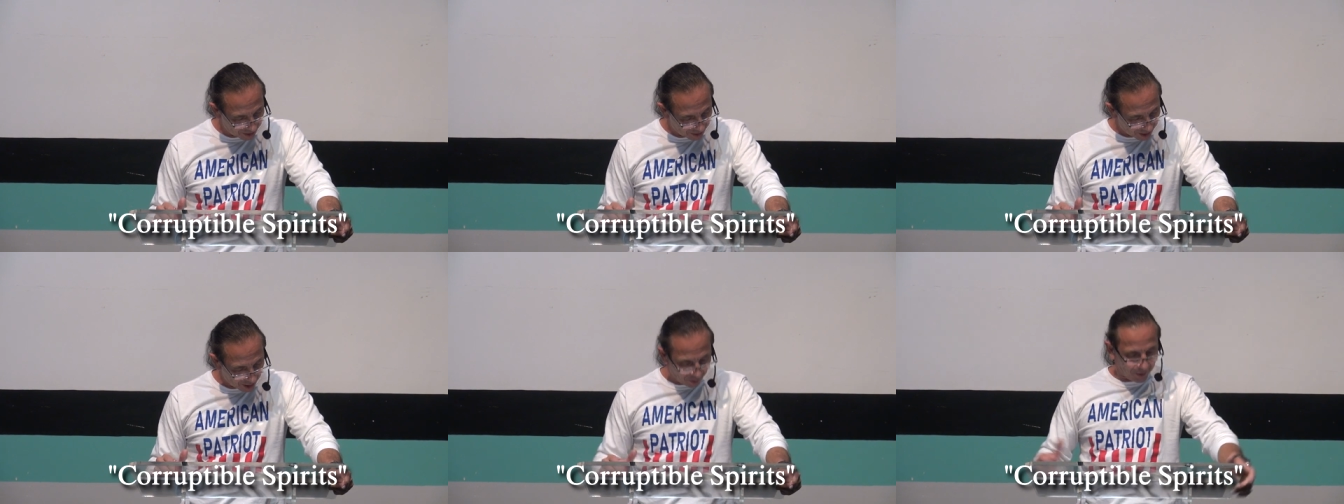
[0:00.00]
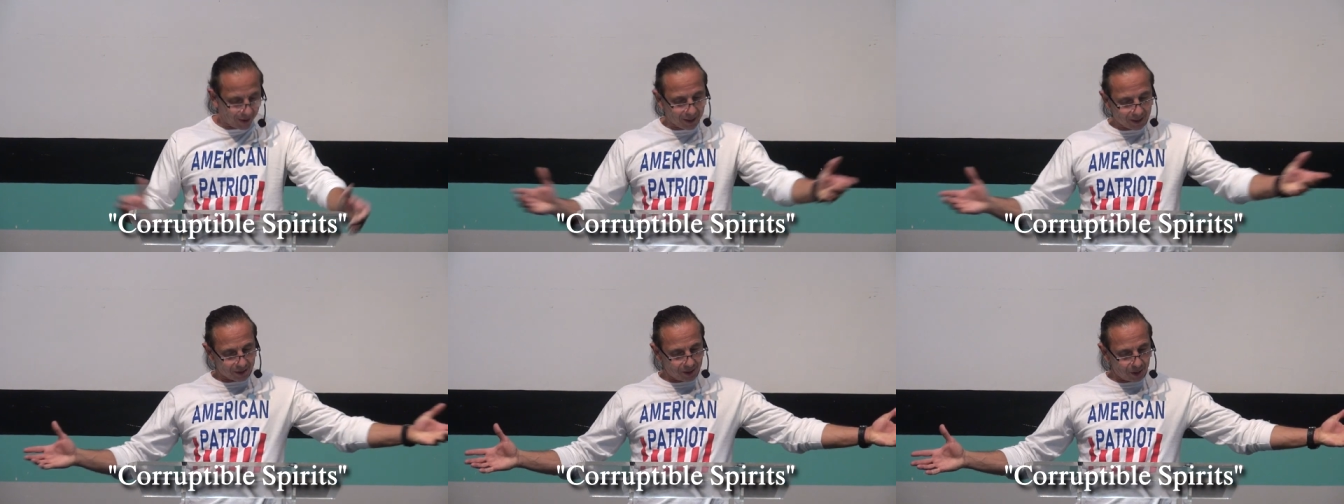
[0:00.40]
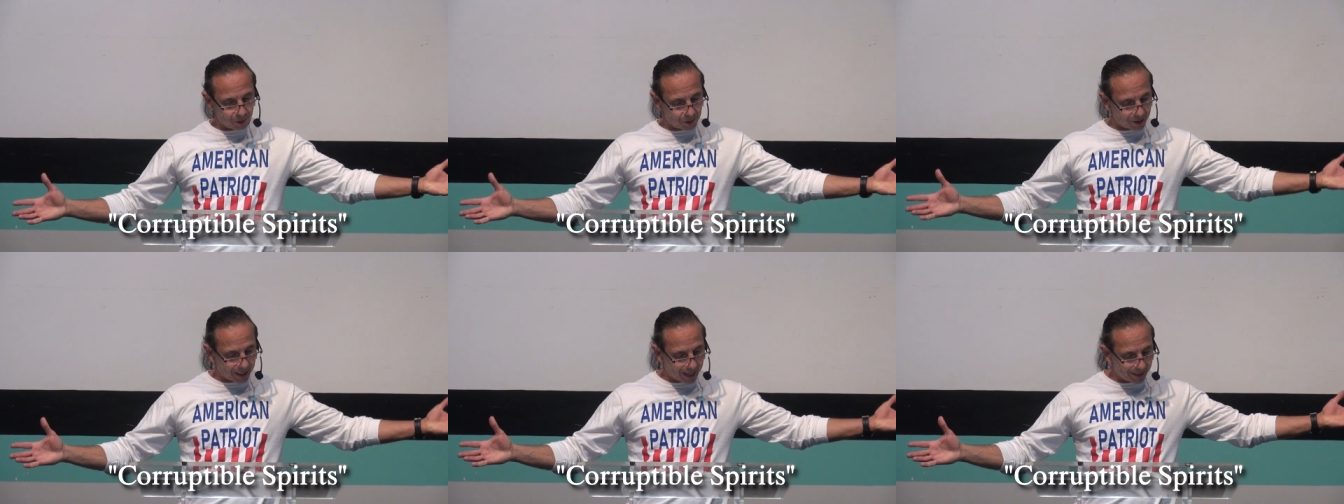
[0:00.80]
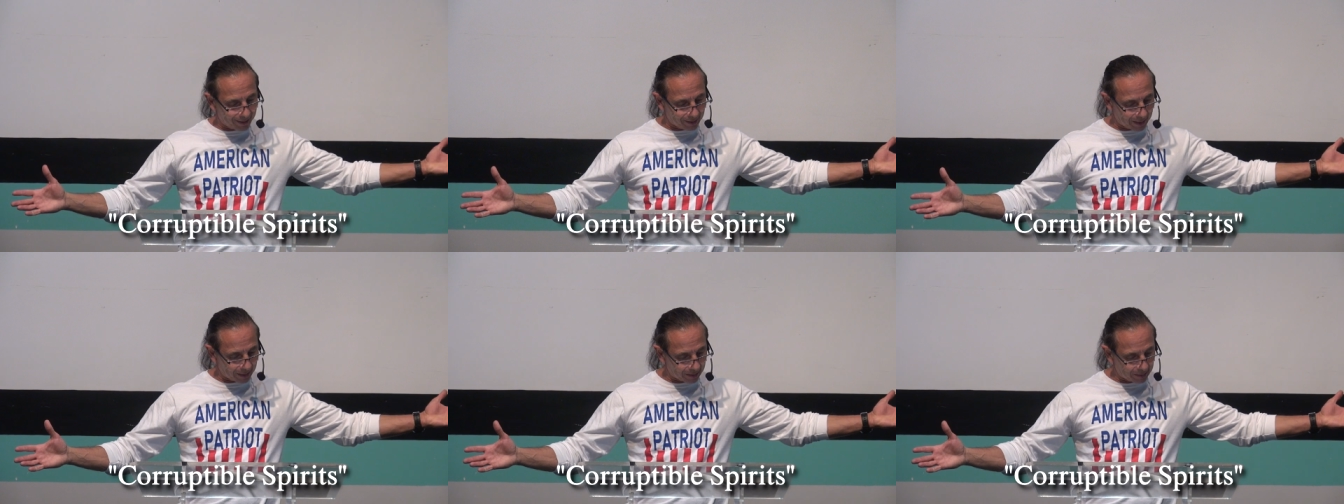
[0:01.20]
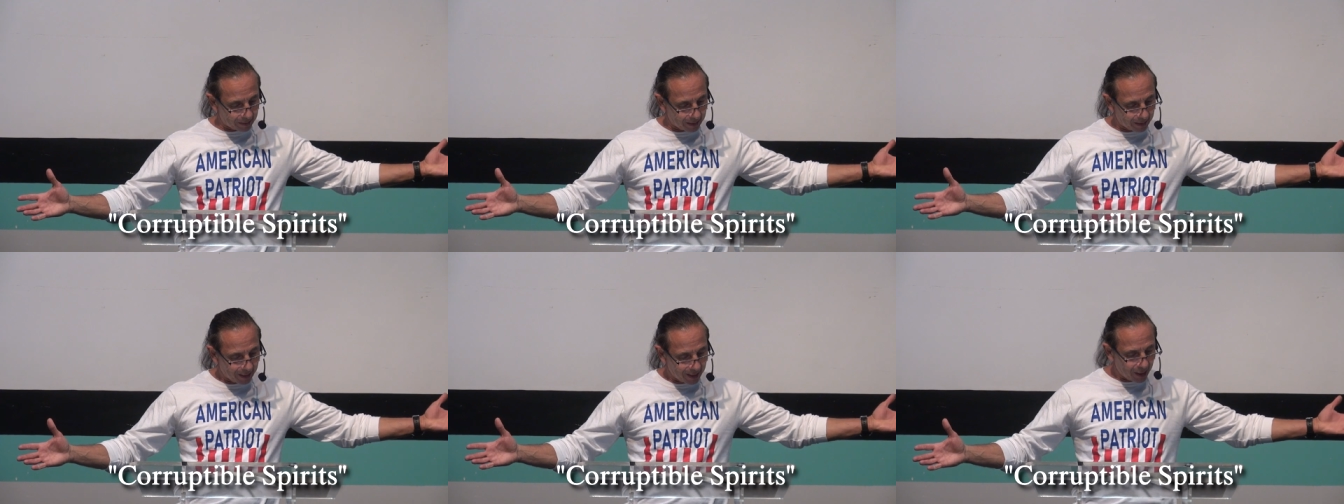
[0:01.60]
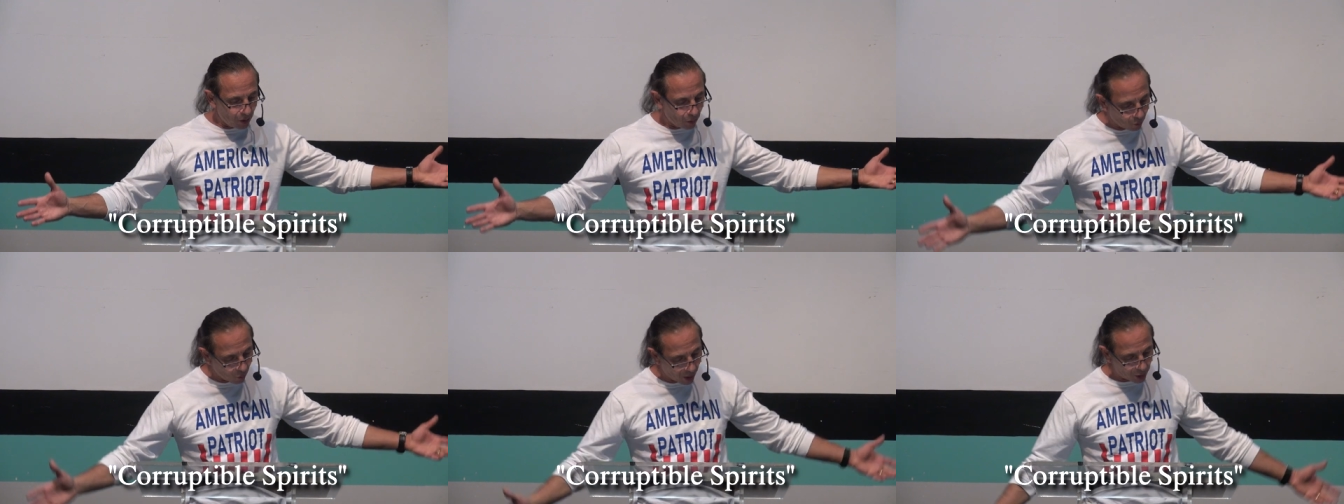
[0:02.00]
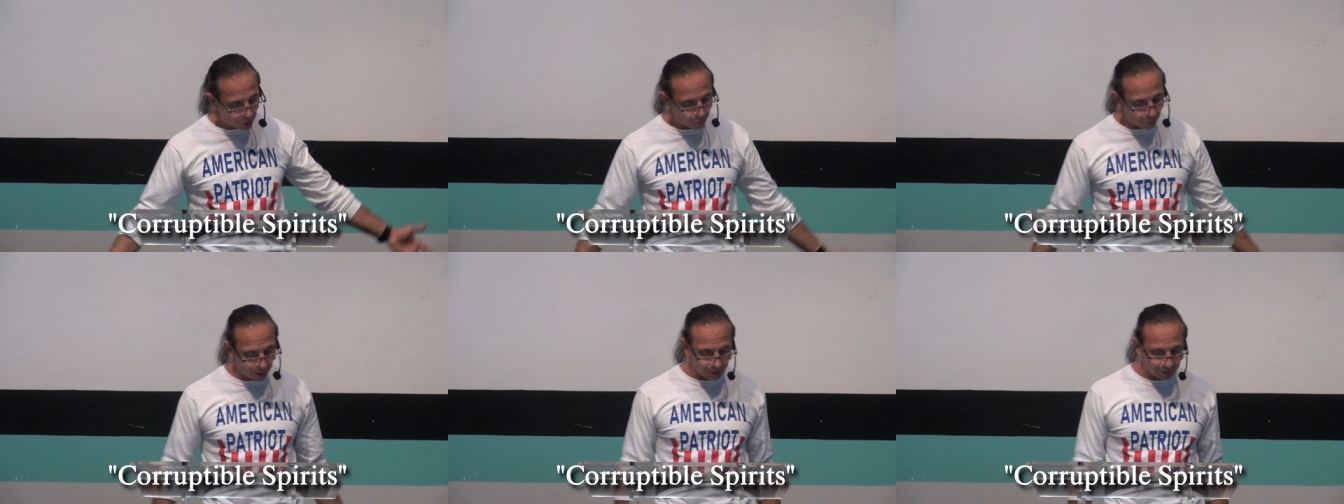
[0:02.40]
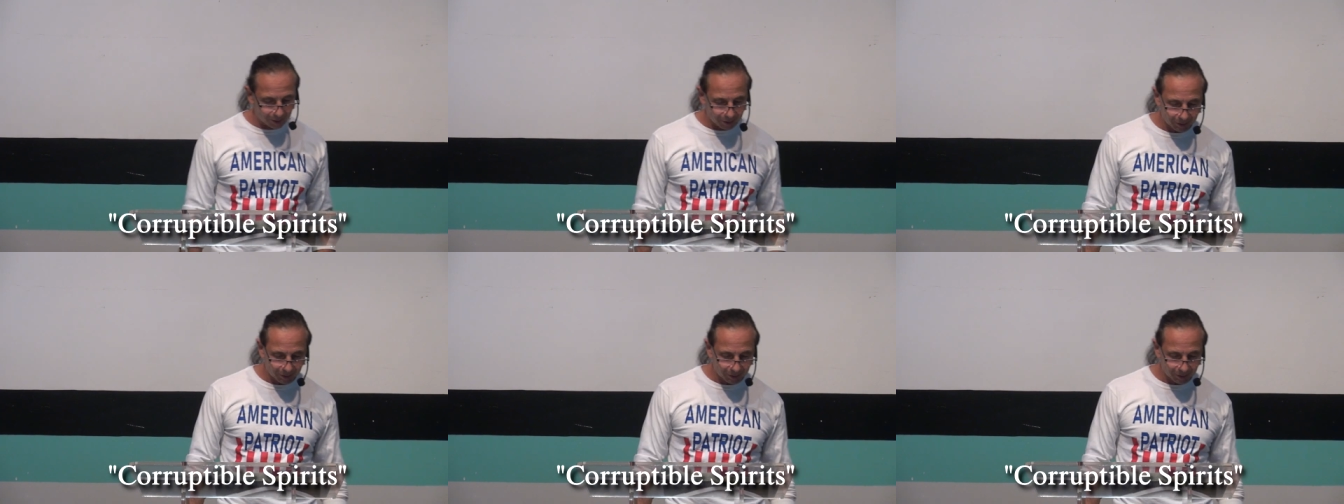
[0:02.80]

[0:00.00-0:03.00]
Here he is. Here's the guideline he who walks what?